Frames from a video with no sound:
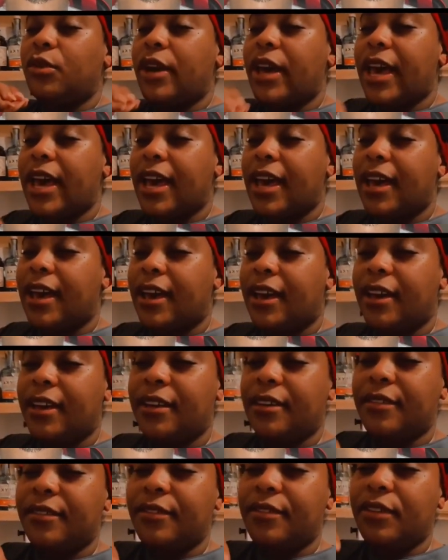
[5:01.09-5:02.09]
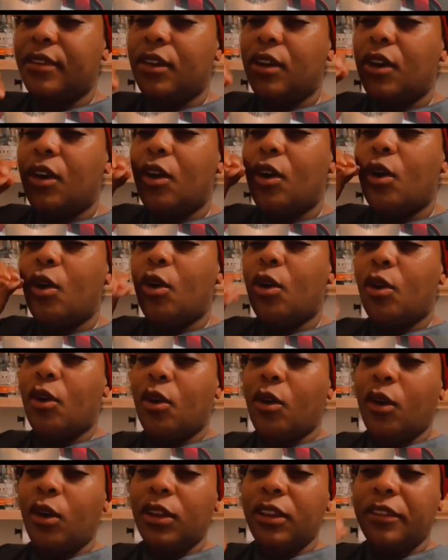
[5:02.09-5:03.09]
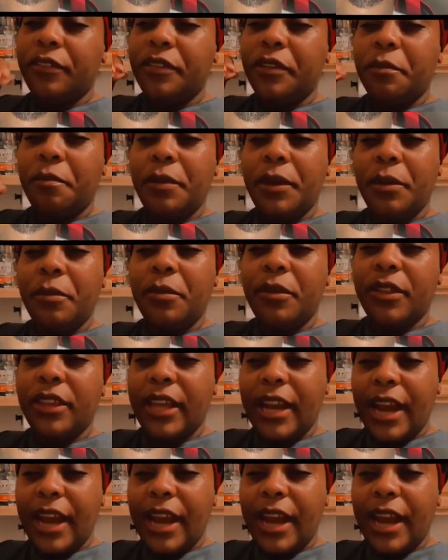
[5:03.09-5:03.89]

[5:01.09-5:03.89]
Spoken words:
have all of the people that